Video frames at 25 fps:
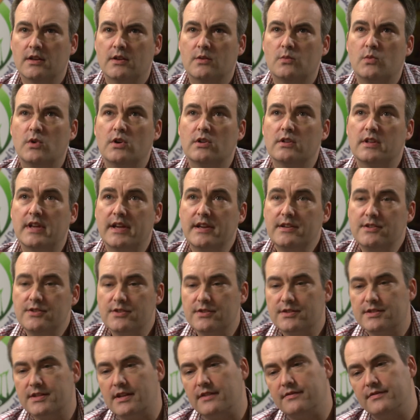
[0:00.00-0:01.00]
Well, Asia
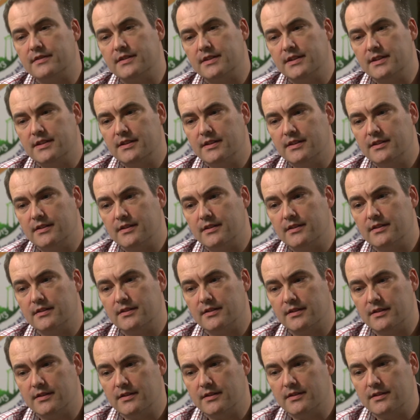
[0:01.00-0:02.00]
is definitely the
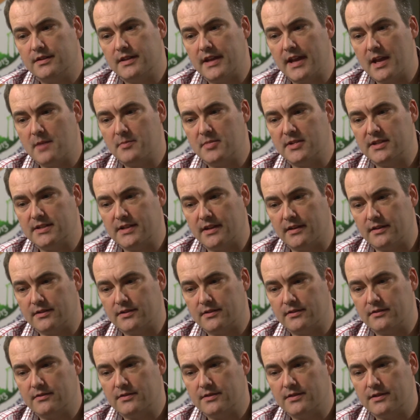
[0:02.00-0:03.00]

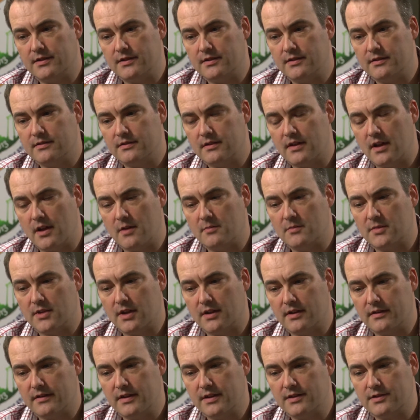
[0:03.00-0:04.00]
epicenter. It's the
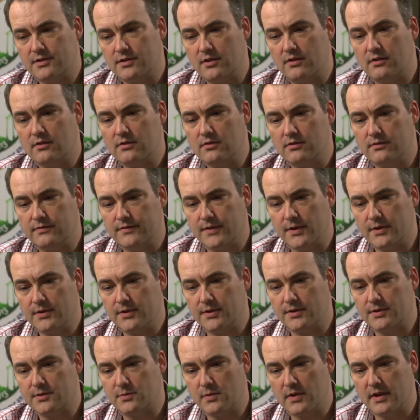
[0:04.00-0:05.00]
kind of historical
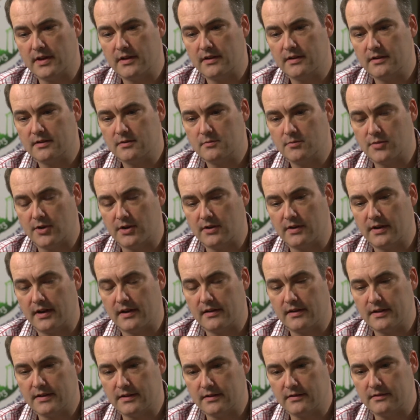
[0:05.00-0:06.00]
focus where it broke
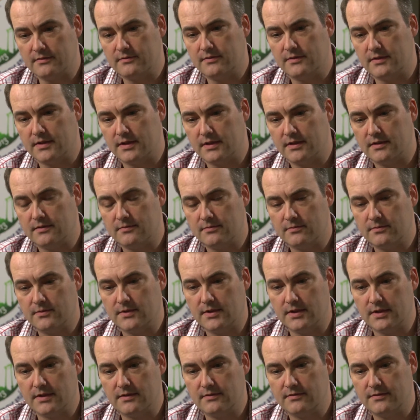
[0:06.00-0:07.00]
out in
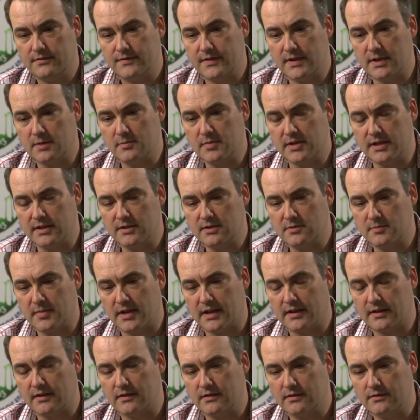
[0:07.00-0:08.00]
the Philippines
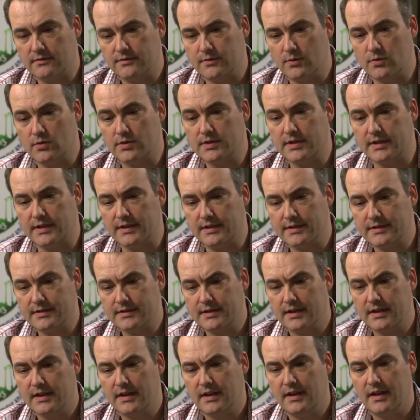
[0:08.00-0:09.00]
back in the 40s.
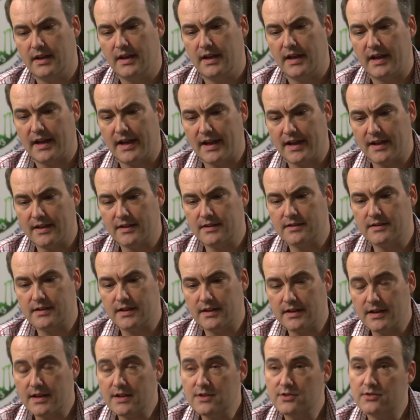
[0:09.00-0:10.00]
And in
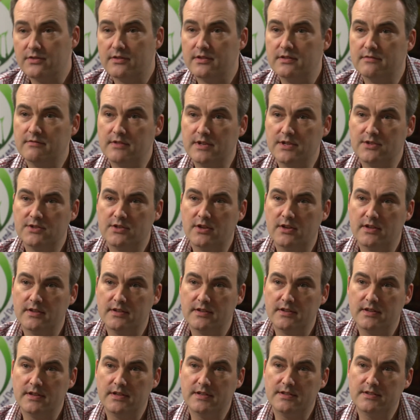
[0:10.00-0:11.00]
Asia, it reached
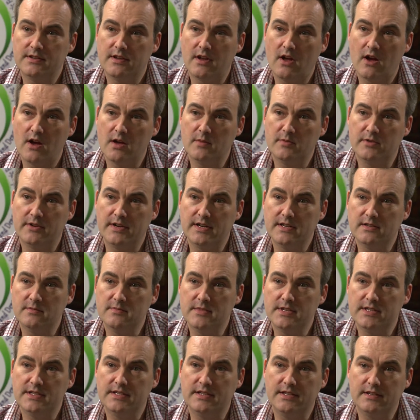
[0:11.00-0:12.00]
is
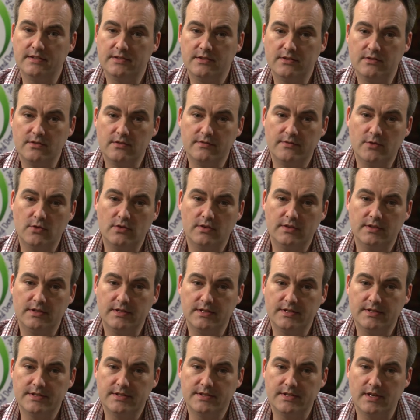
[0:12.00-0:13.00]
hyperendemicity. So you've got
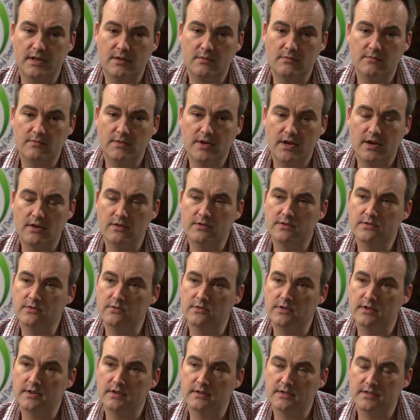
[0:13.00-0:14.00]
this
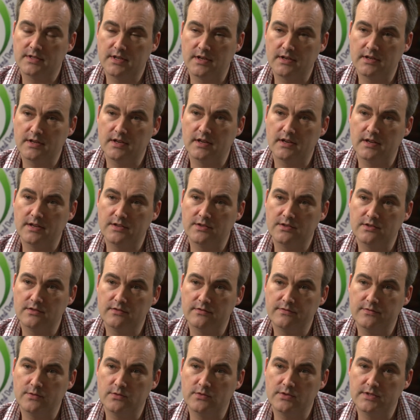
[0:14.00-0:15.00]
coastal circulation of
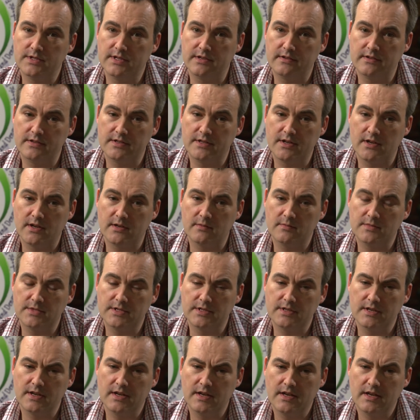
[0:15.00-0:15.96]
four serotypes.